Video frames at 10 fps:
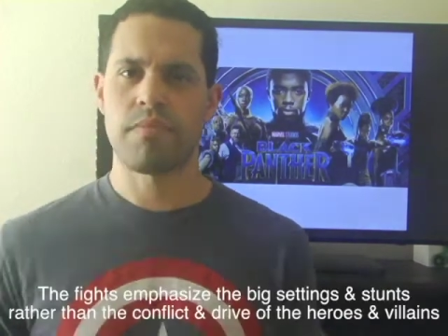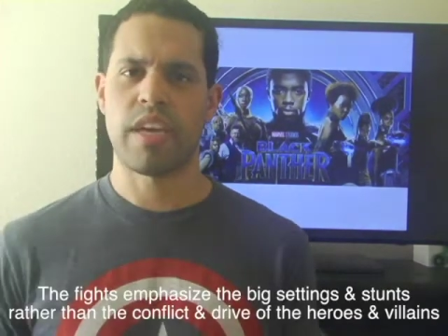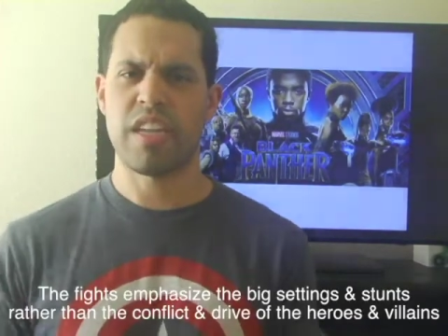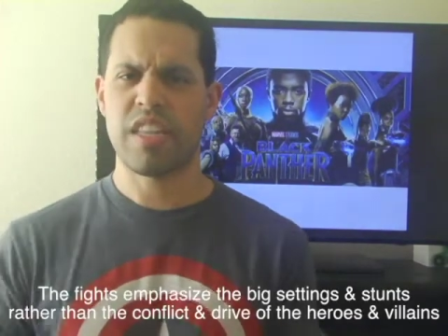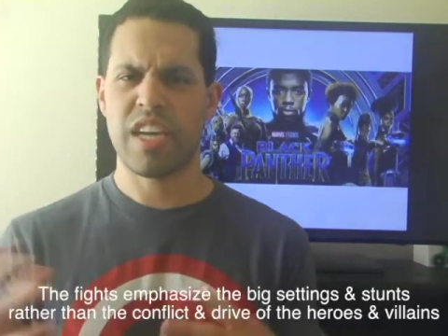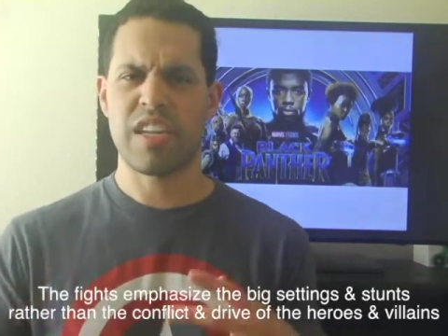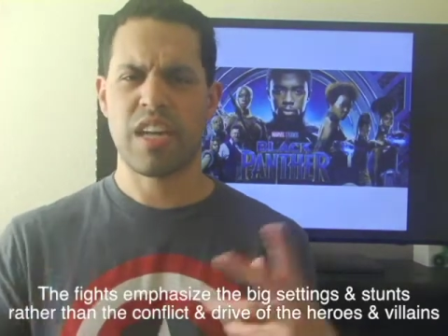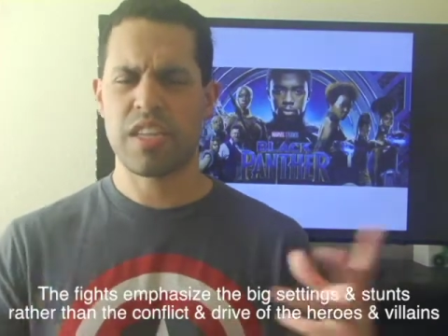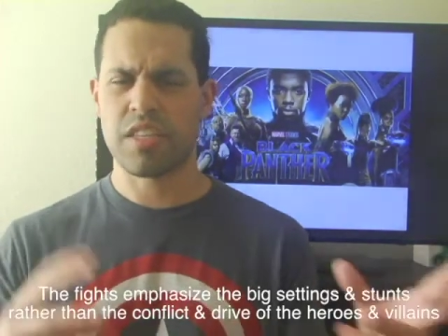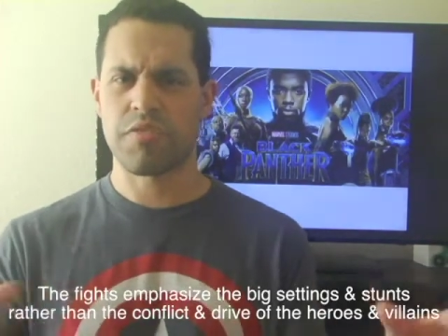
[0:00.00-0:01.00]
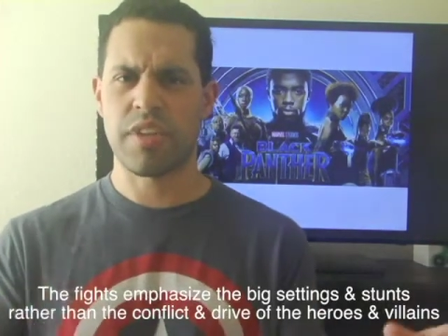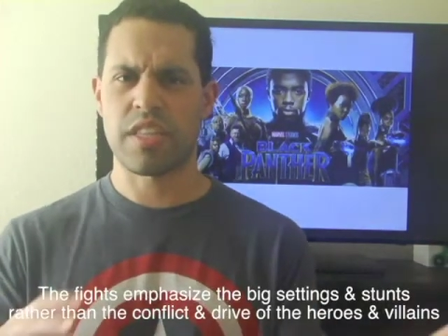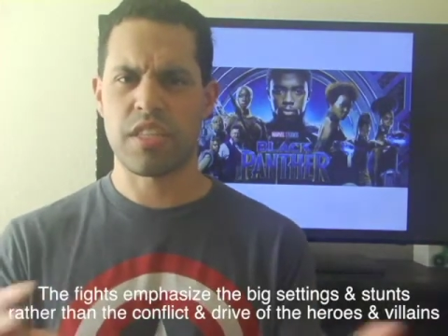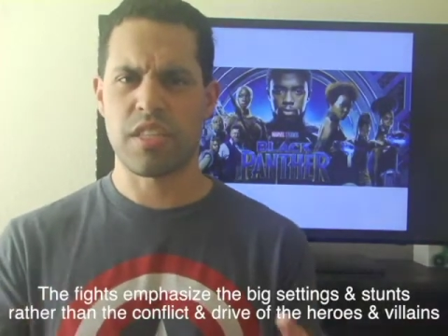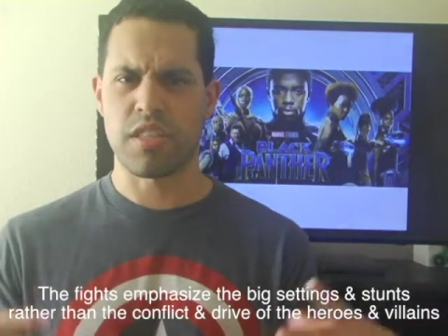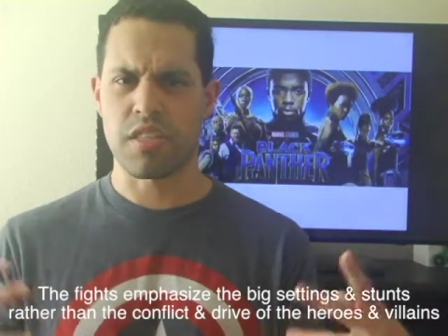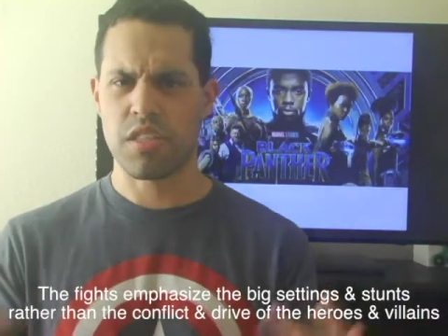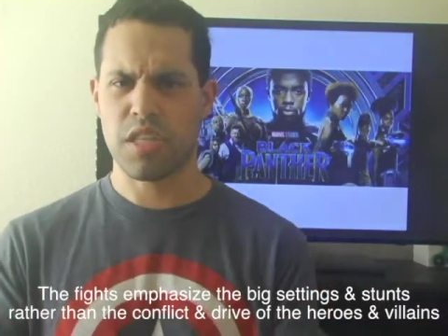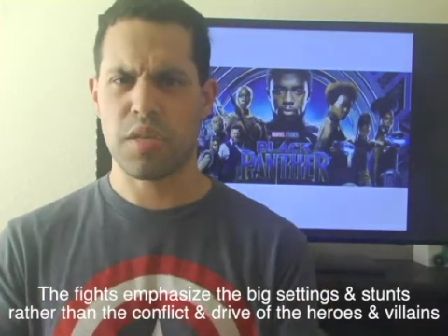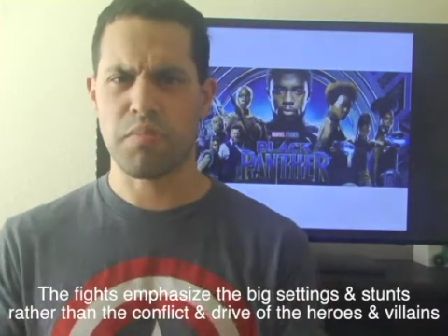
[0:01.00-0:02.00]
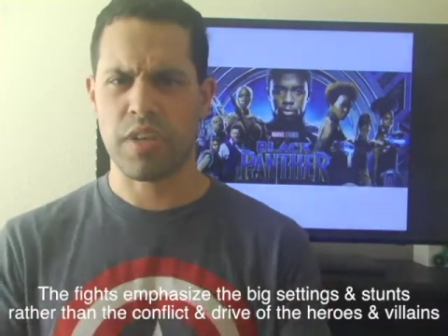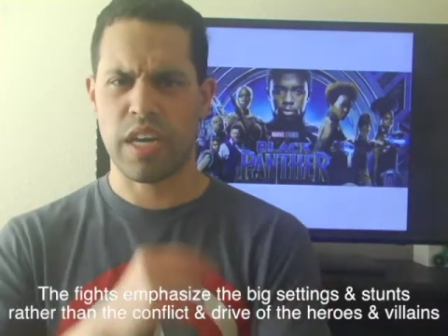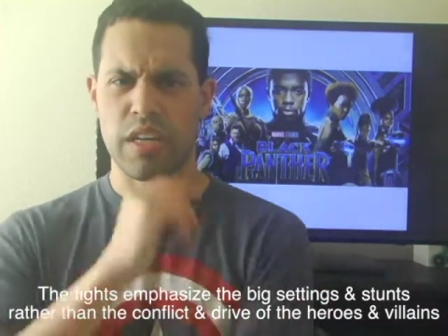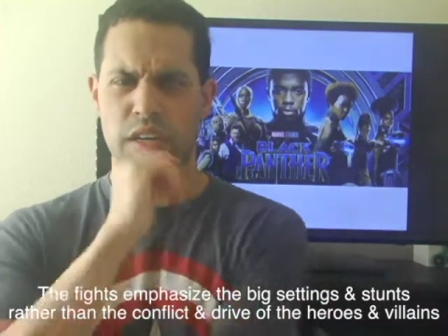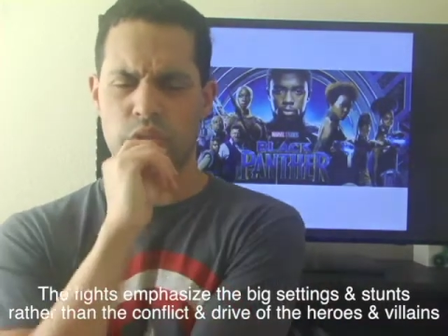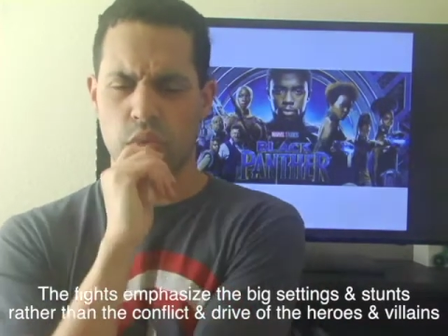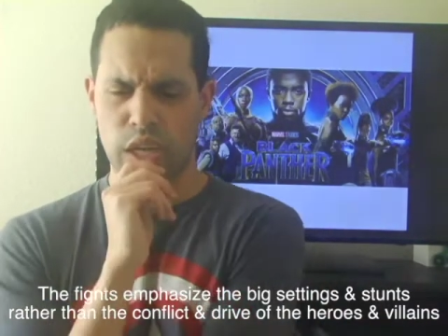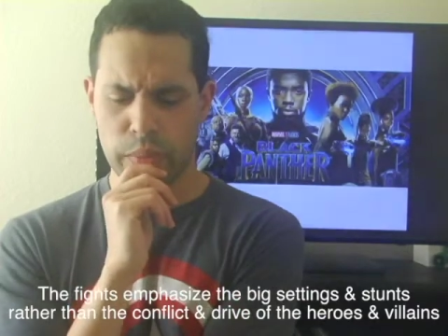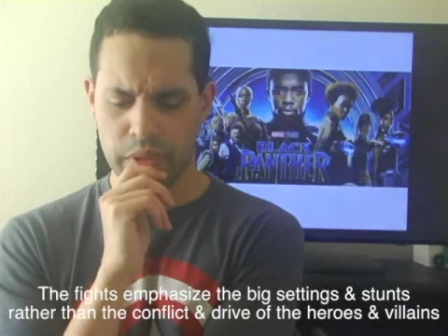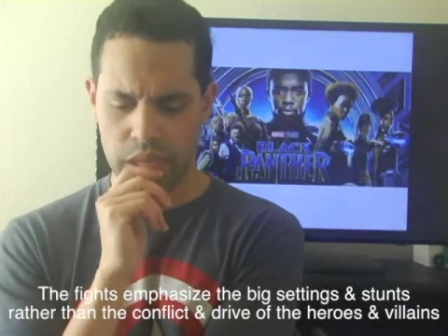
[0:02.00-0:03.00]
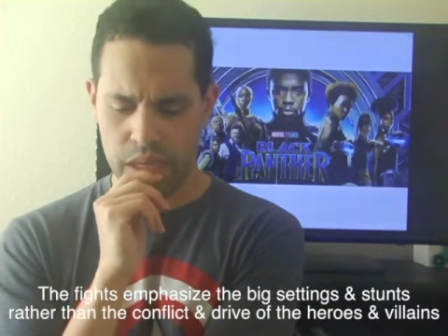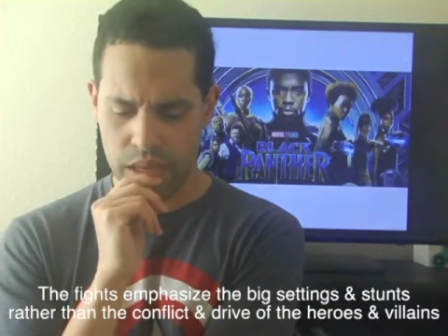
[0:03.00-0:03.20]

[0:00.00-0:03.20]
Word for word: and in the end a lot of these fight scenes seem kind of underwhelming.